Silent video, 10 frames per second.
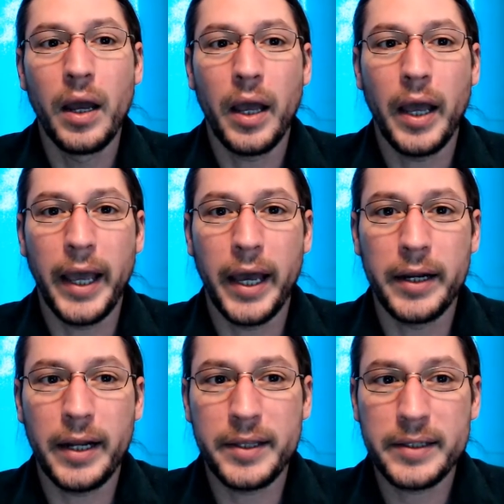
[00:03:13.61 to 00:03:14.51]
And
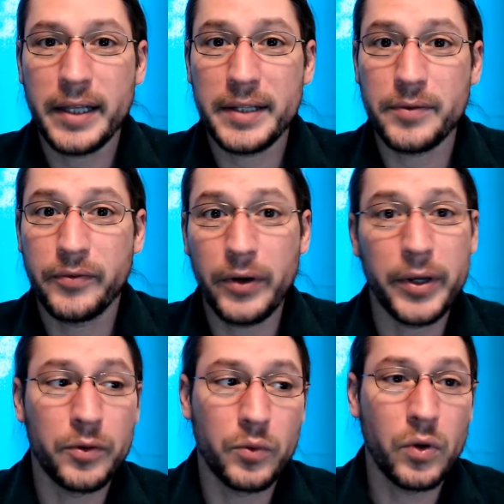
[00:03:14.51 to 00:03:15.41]
I think that's a very
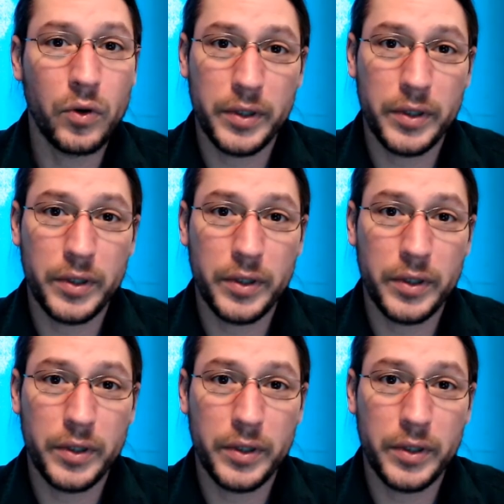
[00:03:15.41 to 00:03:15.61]
good rule,